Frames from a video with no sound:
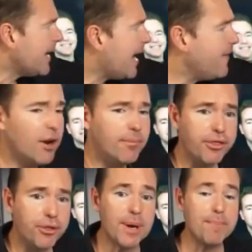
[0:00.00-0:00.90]
And the number
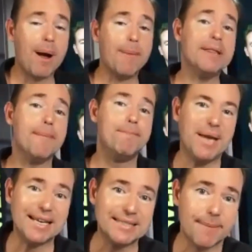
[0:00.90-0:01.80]
three, probably the
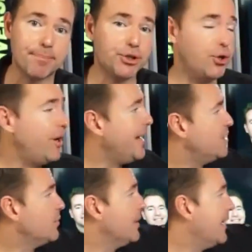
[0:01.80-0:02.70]
biggest opportunity as
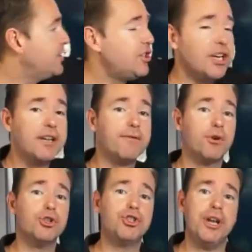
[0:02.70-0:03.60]
it relates to
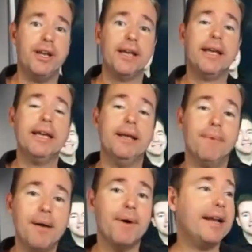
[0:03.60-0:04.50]
conversion, in
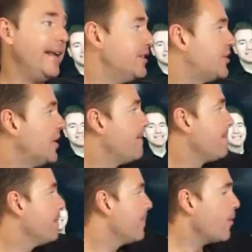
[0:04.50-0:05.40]
my mind, is
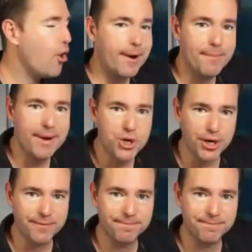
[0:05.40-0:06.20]
automation,